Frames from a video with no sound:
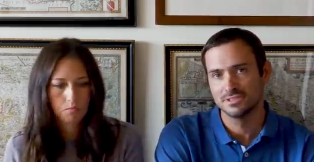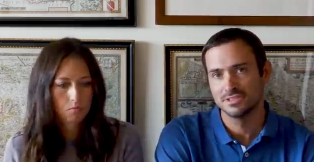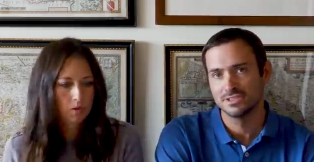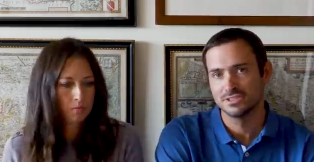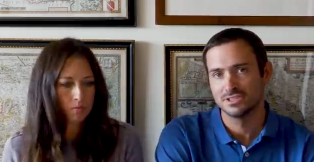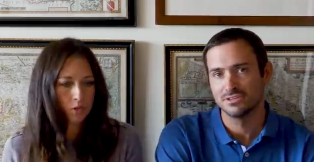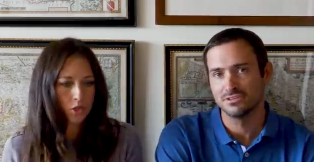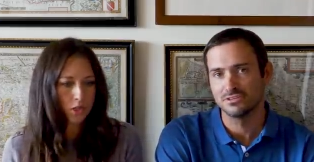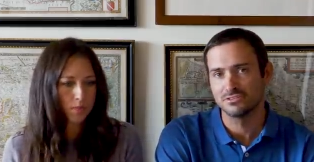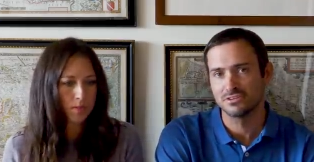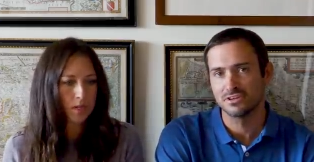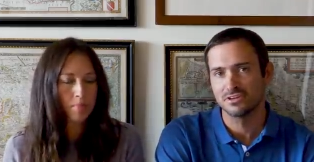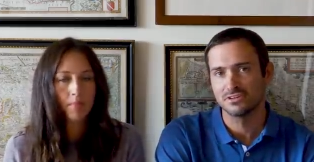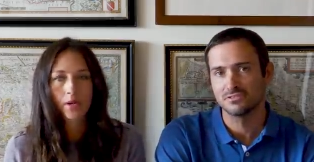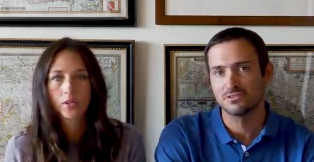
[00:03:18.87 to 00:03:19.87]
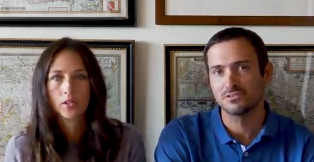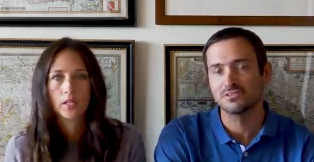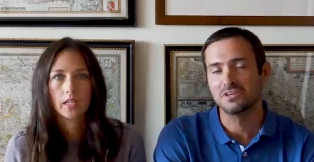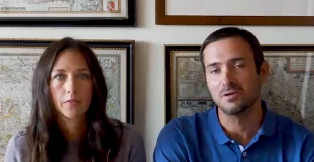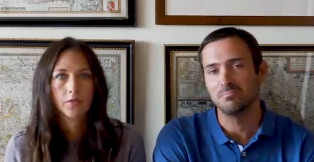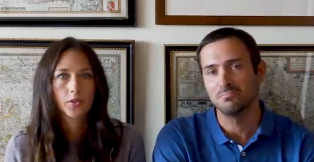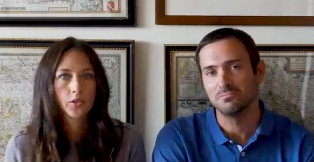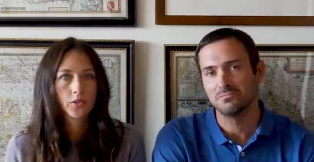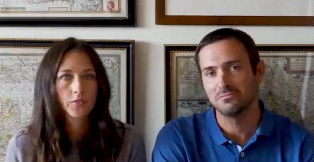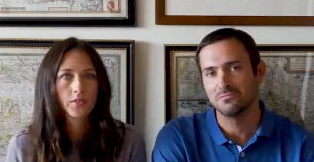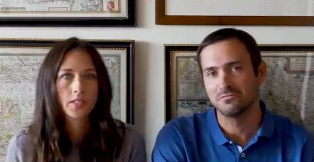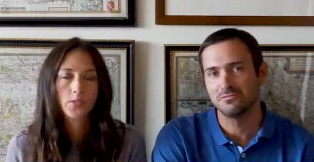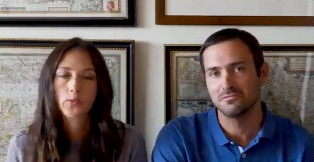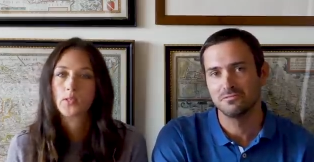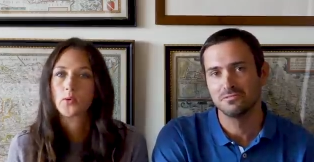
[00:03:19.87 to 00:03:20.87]
Speaker 1: a, just a big bundle. Like yep. if
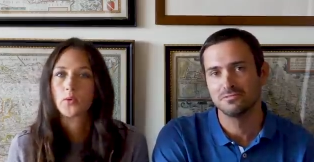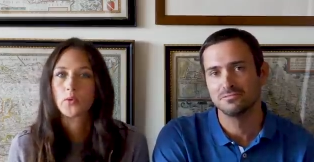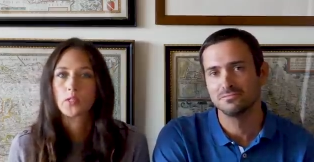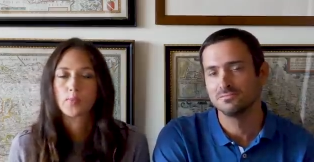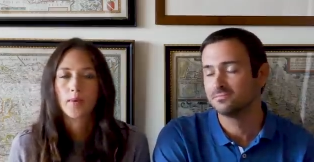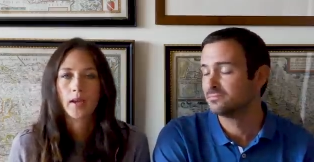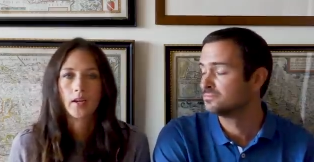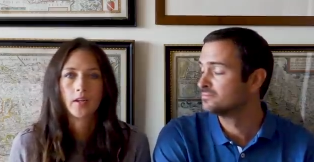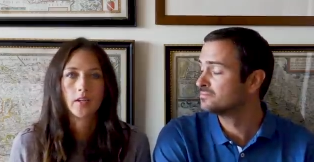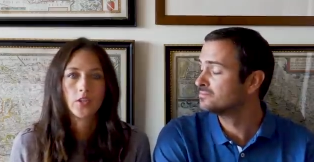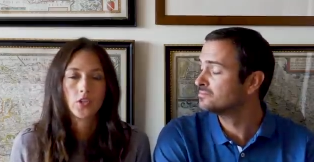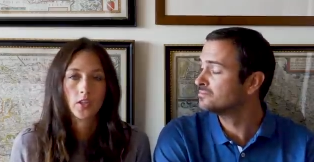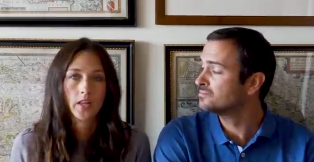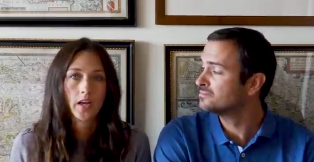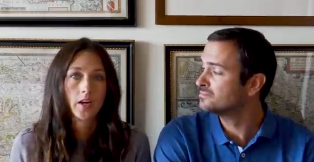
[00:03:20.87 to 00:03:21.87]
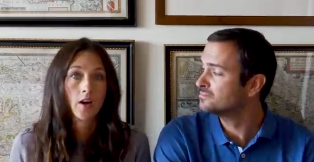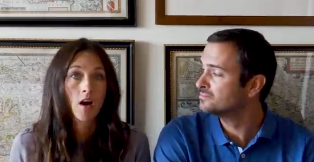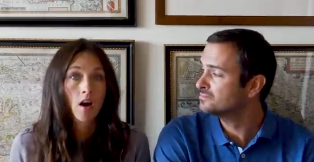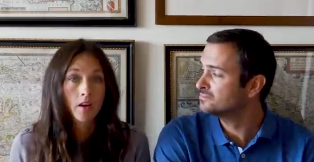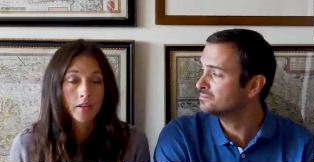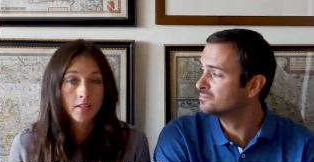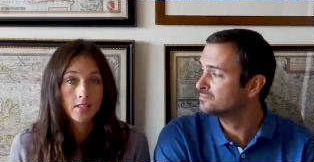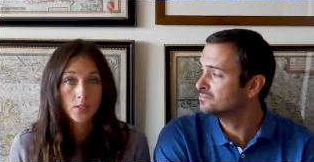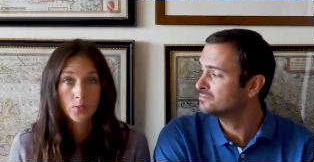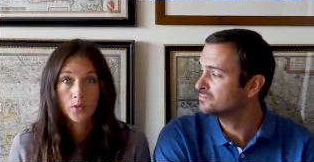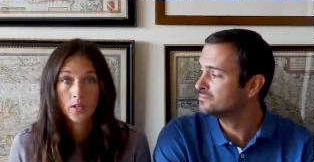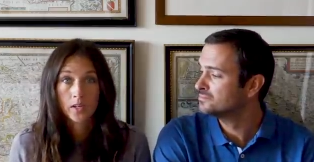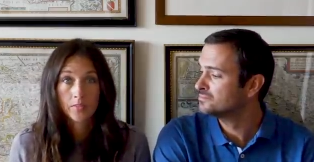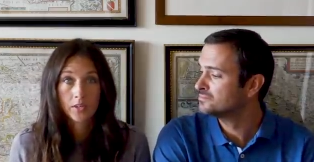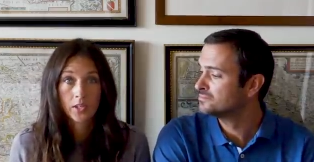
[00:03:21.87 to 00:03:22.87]
your visa was going to expire in July or
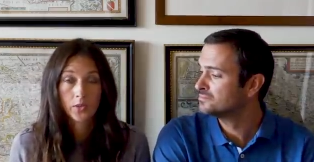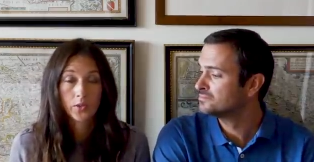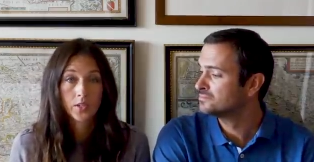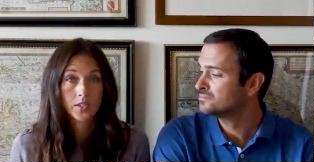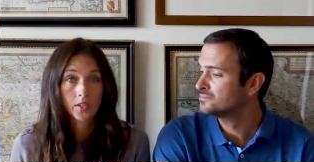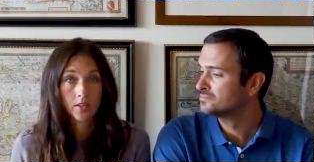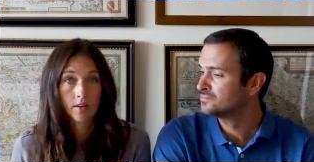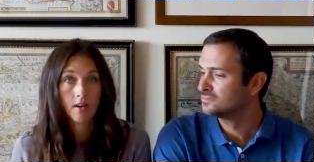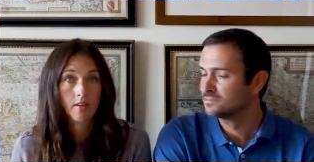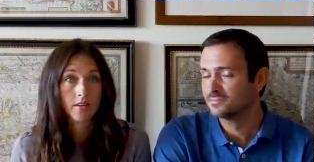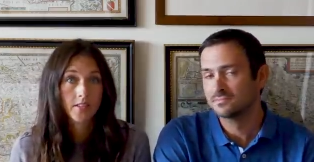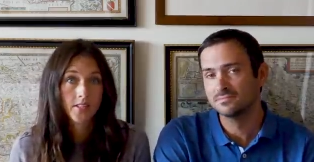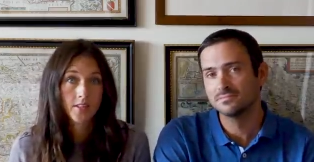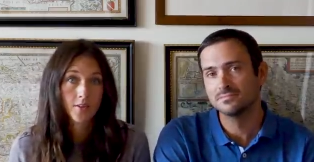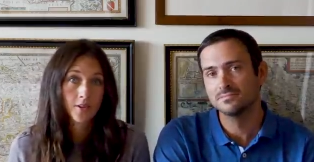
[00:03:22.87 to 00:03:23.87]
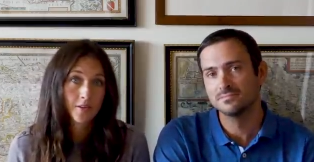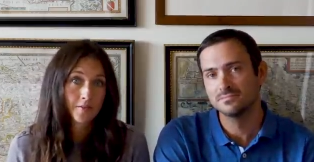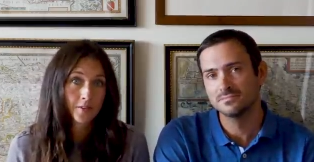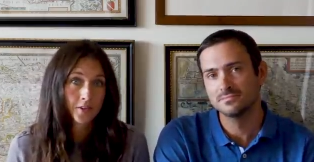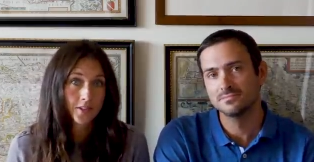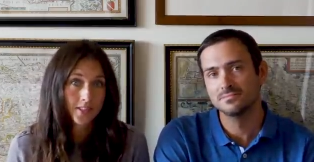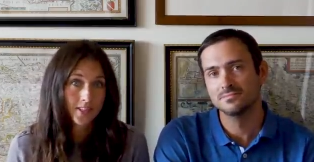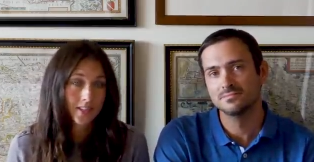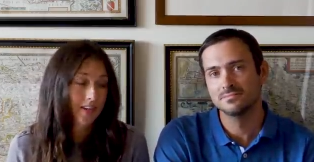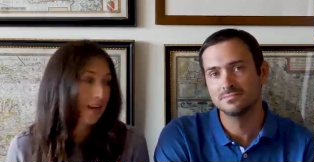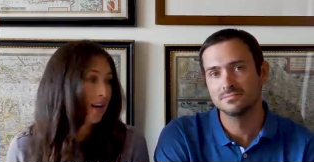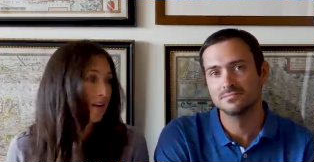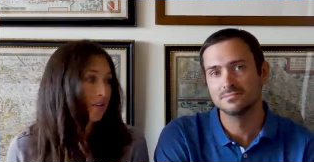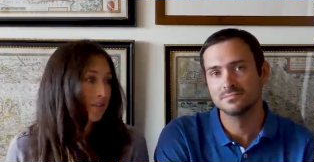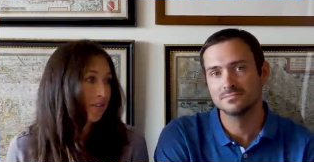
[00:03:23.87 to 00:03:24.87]
August, we're giving you until August 31st
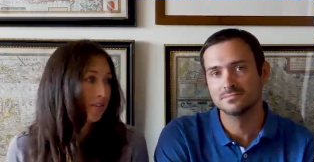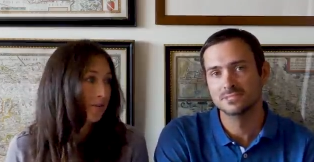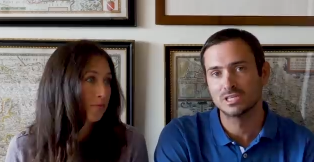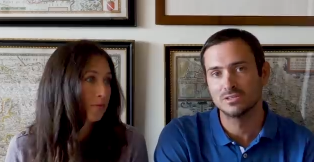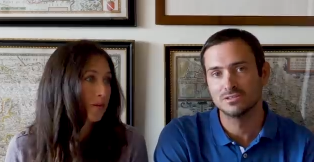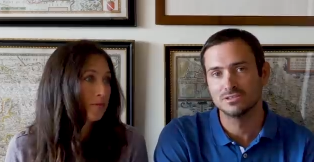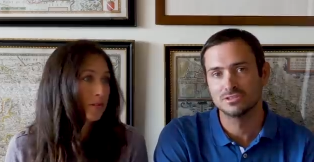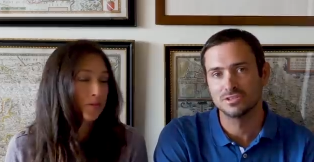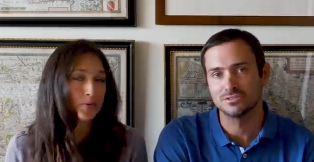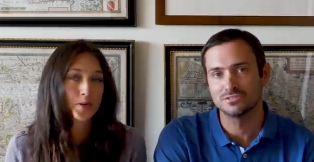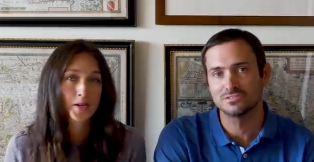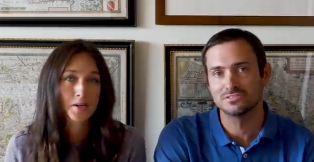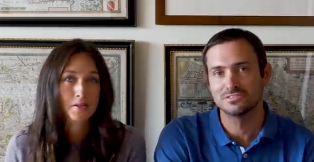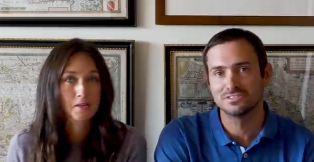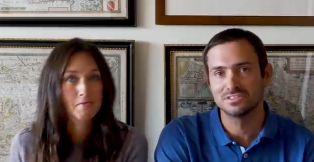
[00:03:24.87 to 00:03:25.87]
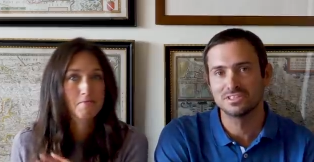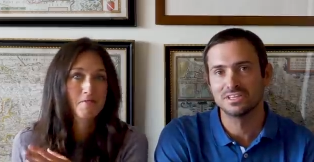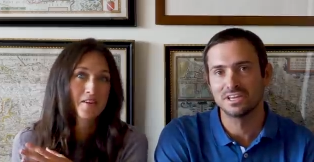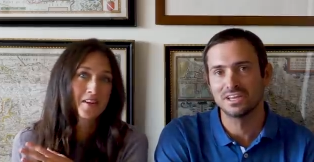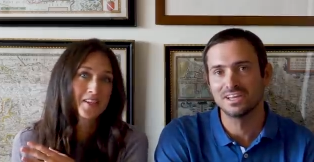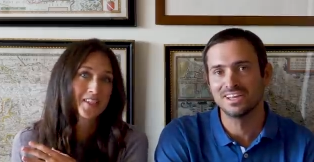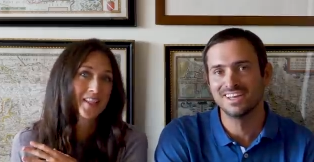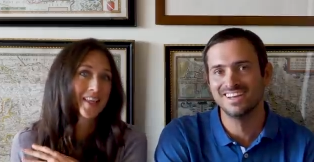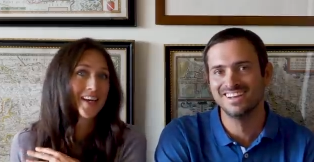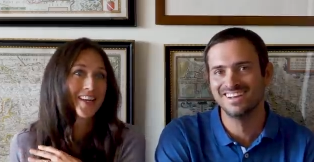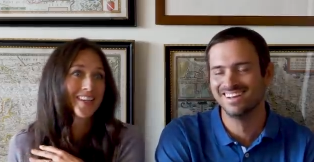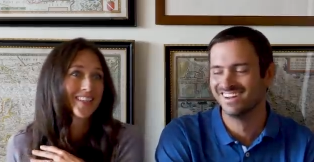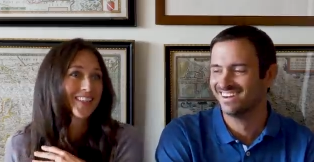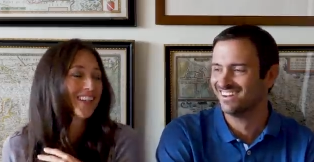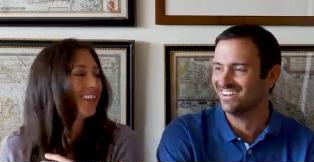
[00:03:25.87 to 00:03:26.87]
to get out. So pretty much so, we are going to like run it to
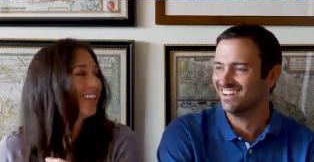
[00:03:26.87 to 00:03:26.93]
the end.